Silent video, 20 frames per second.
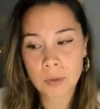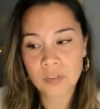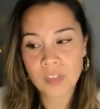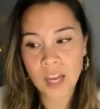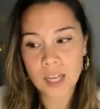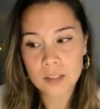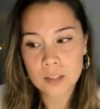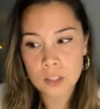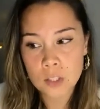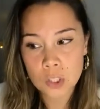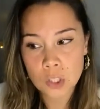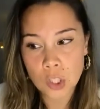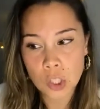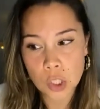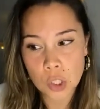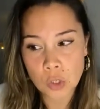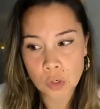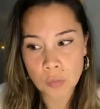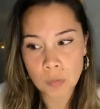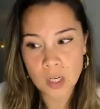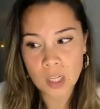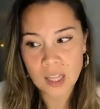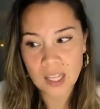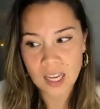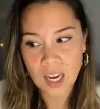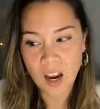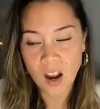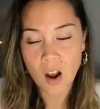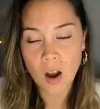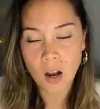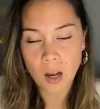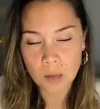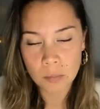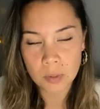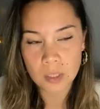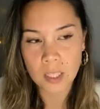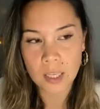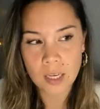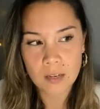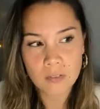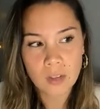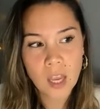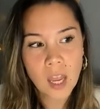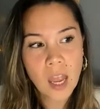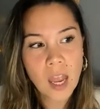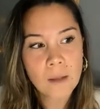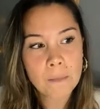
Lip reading: but that's just a human thing, I believe.